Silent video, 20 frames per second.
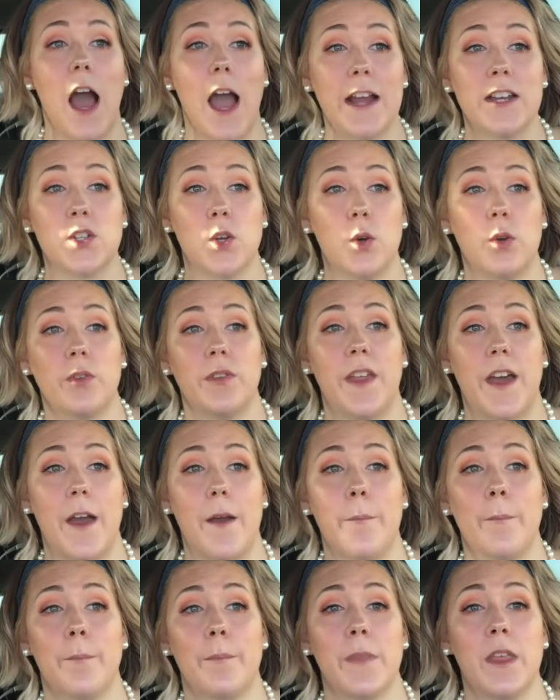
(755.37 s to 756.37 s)
I told
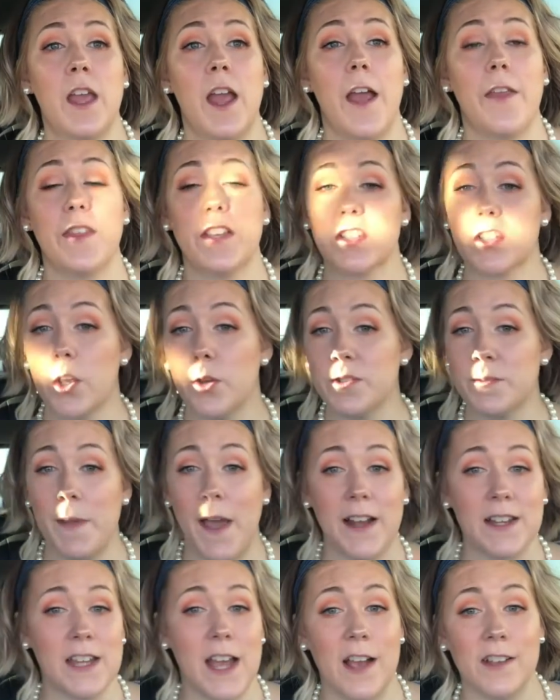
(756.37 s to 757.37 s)
them, and this goes
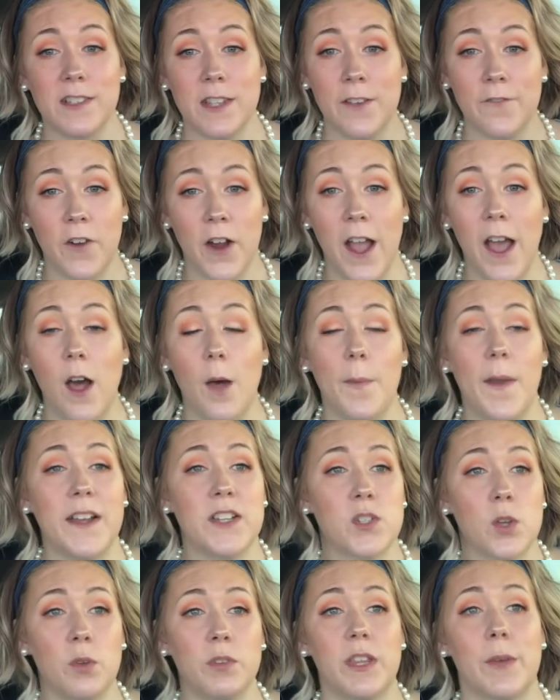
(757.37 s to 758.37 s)
back to asking for help. I
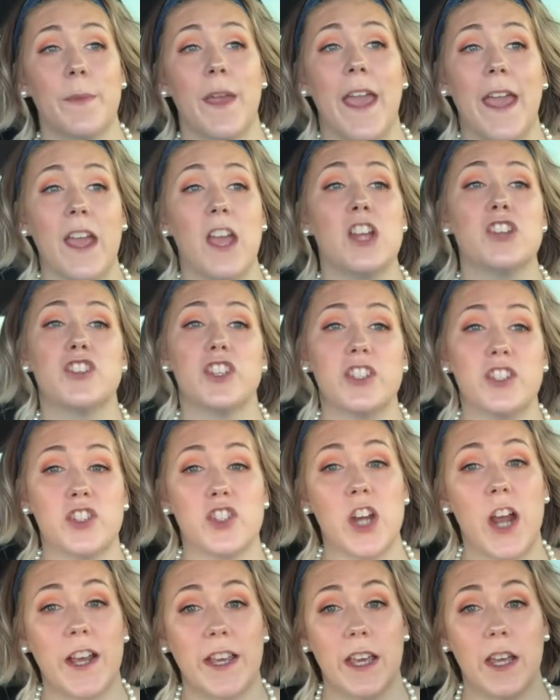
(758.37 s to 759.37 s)
told them, hey, just
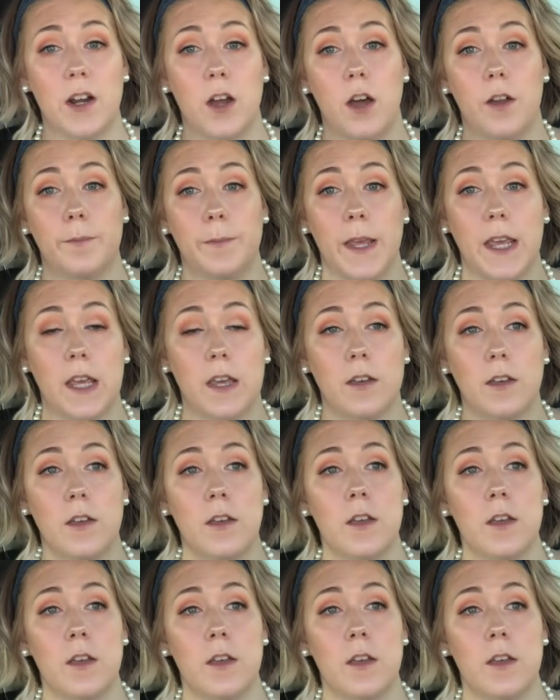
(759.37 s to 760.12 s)
check in on me.